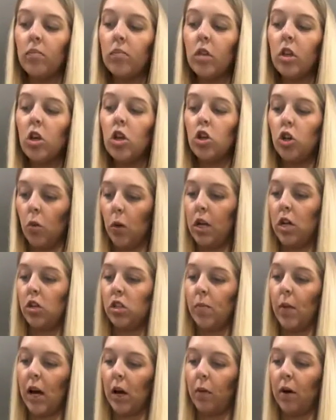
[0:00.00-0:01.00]
you'll wanna use a
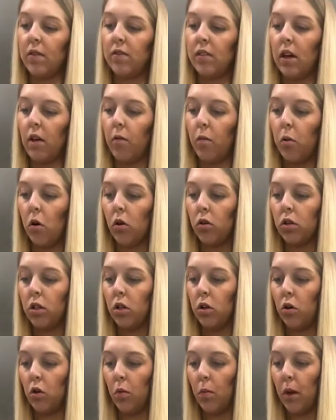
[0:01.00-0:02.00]
microwave safe bowl
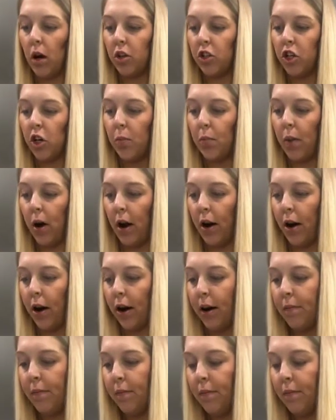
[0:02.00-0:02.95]
to melt your butter.